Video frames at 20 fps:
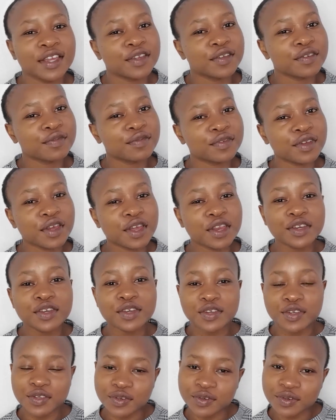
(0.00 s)
If you are
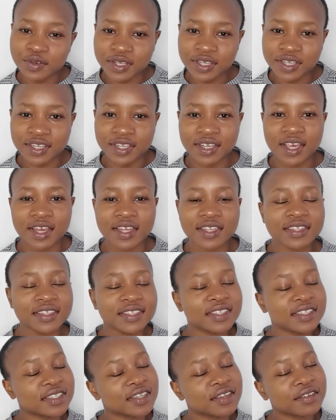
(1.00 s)
new here and
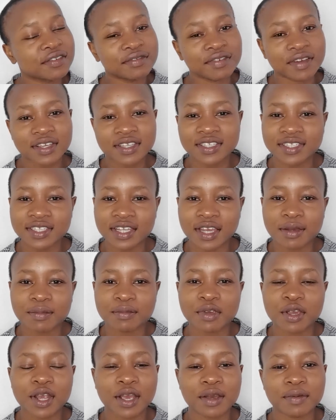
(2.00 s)
this is the first time
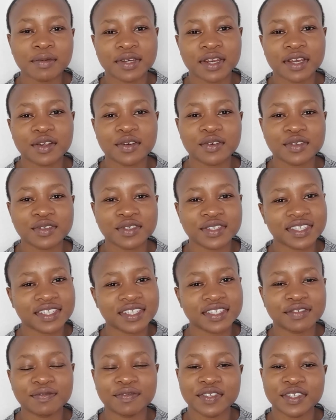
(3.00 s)
you're coming across
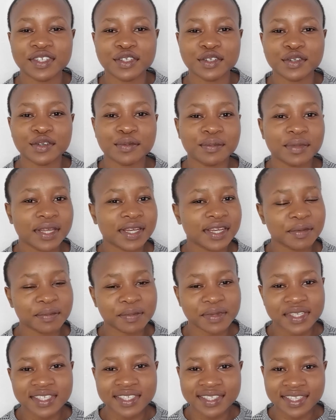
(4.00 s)
this video, my name
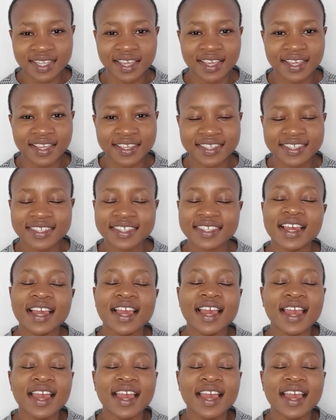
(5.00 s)
is Tess,